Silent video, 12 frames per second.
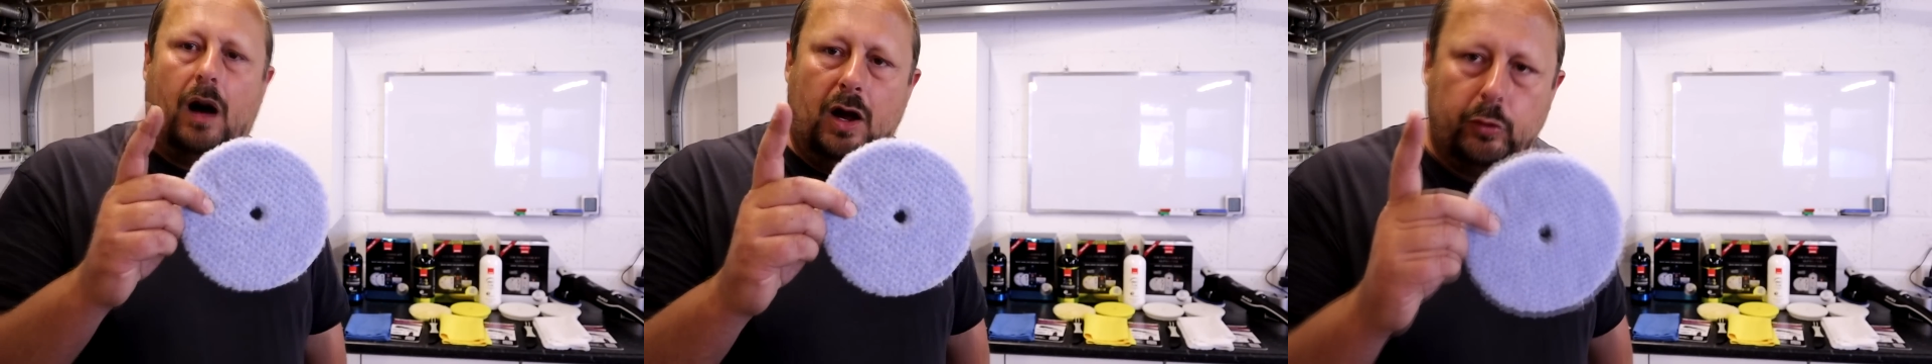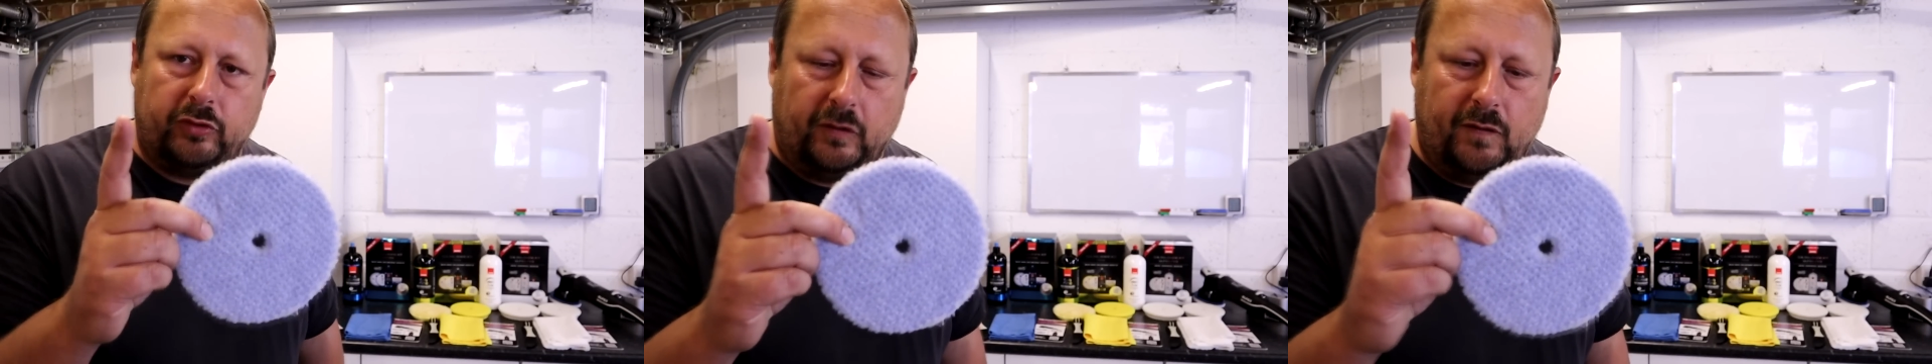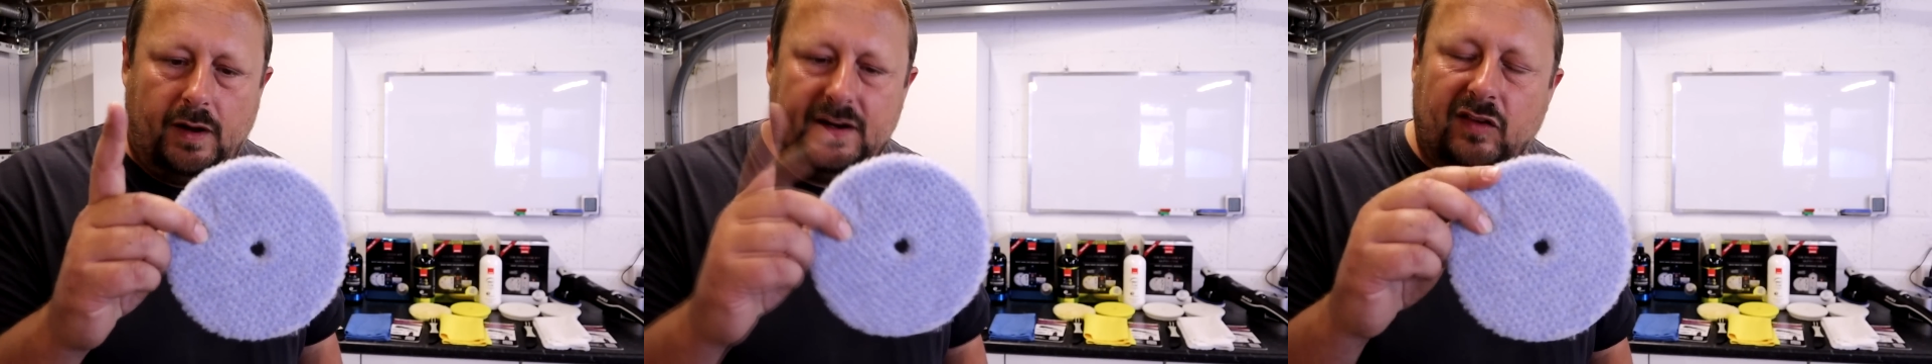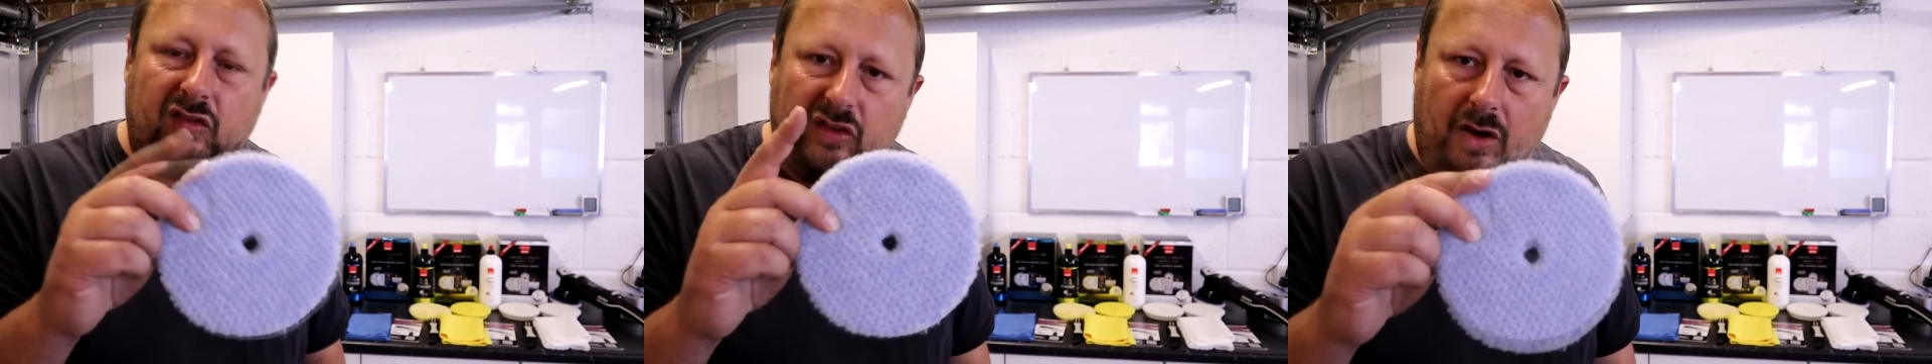I also
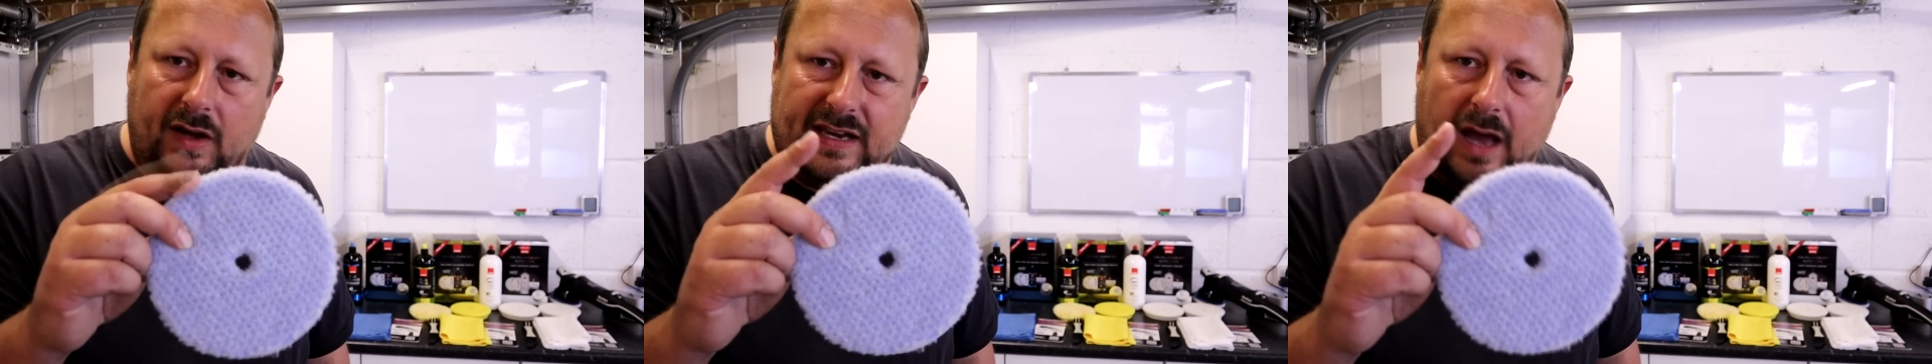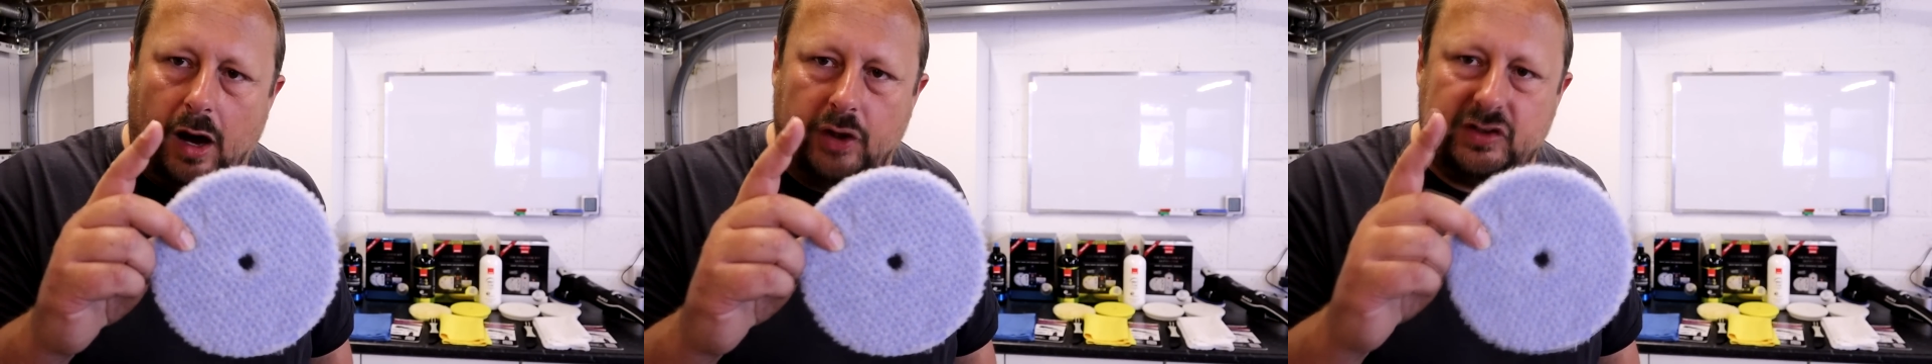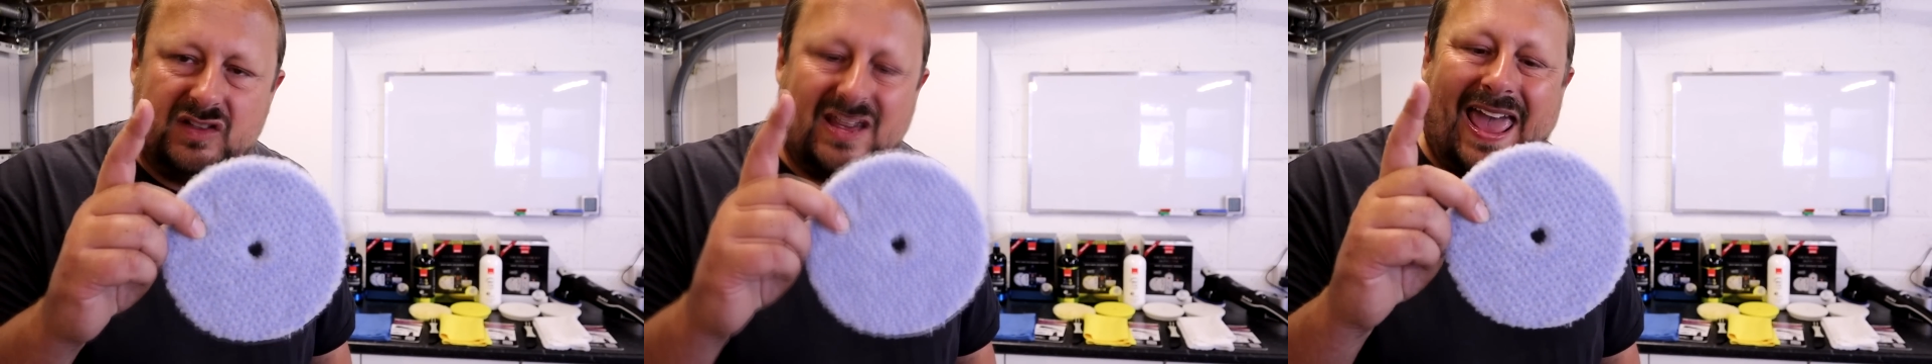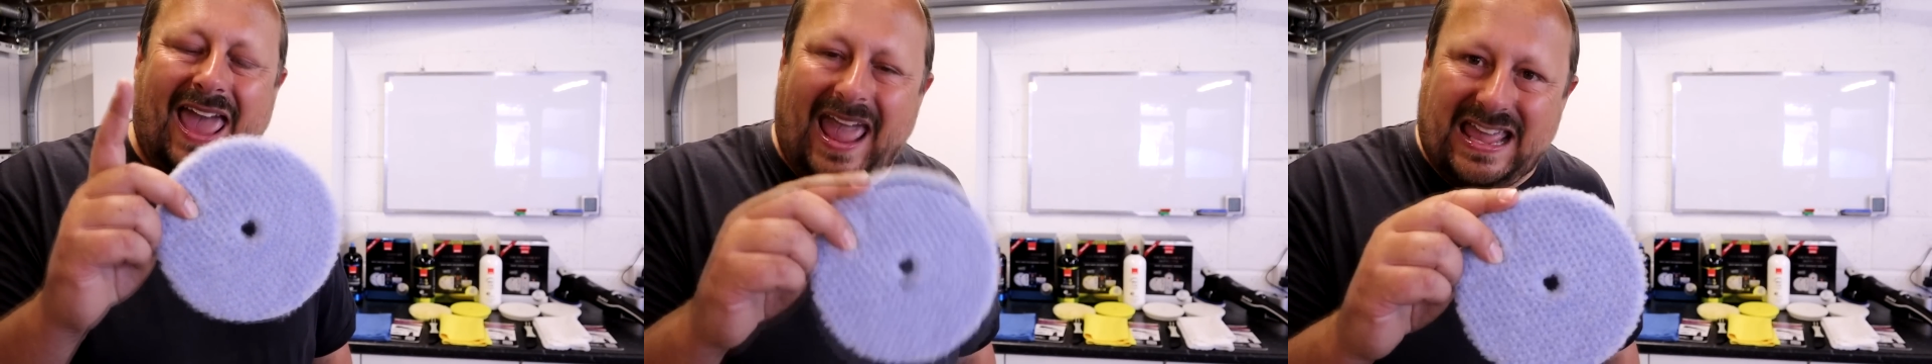find it slightly hard
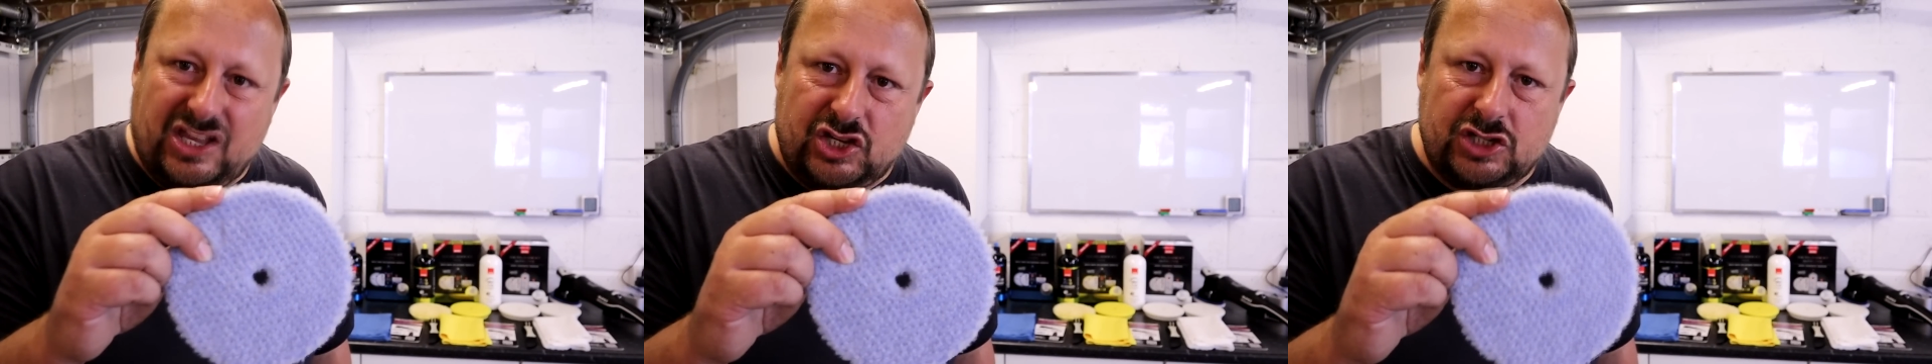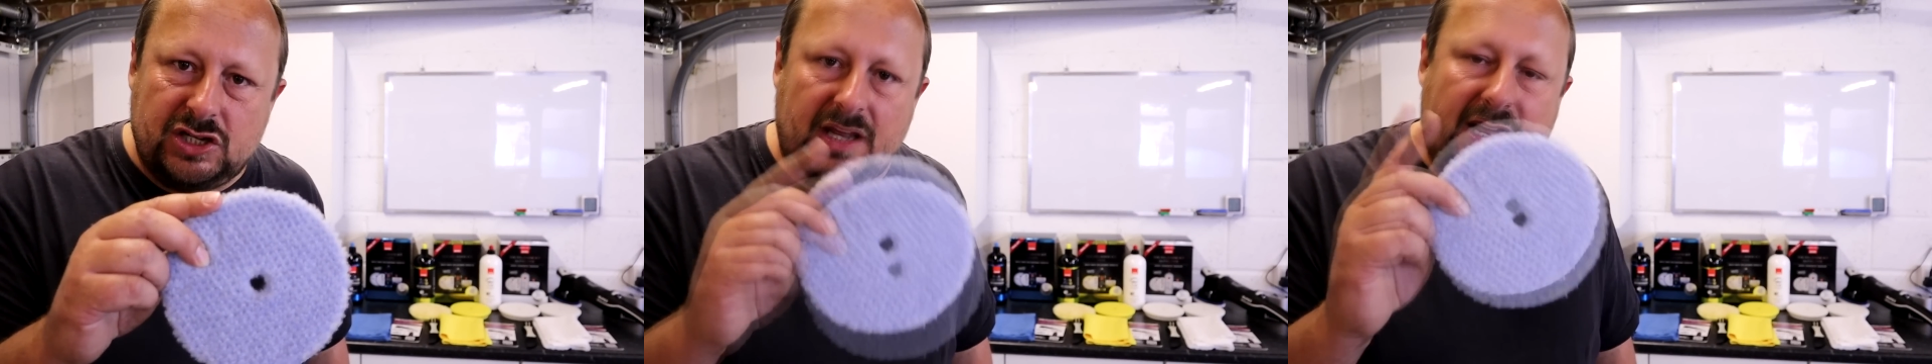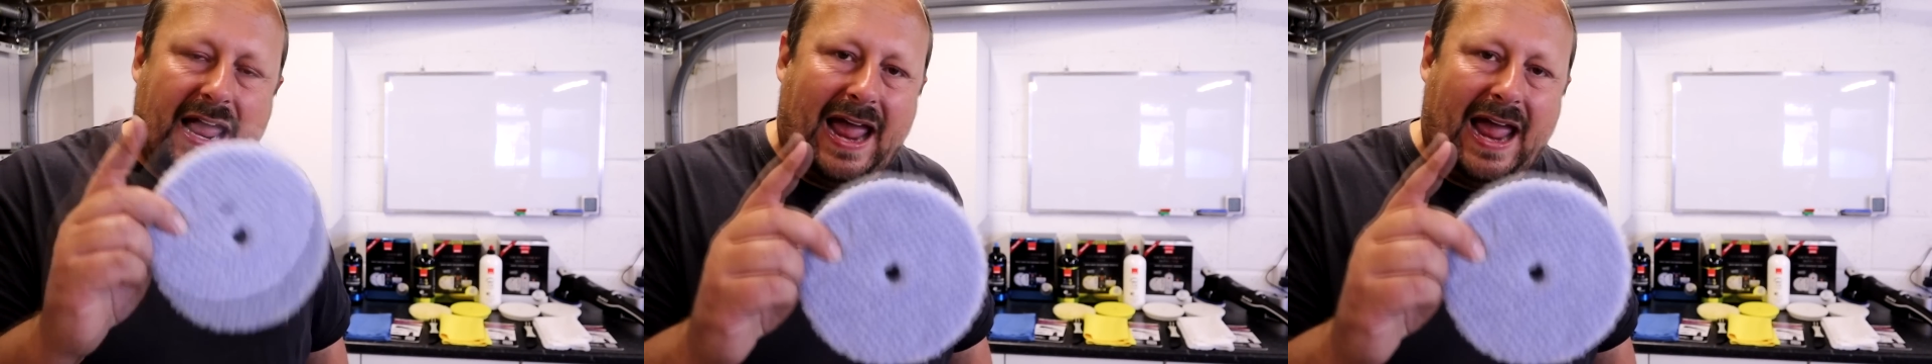to edge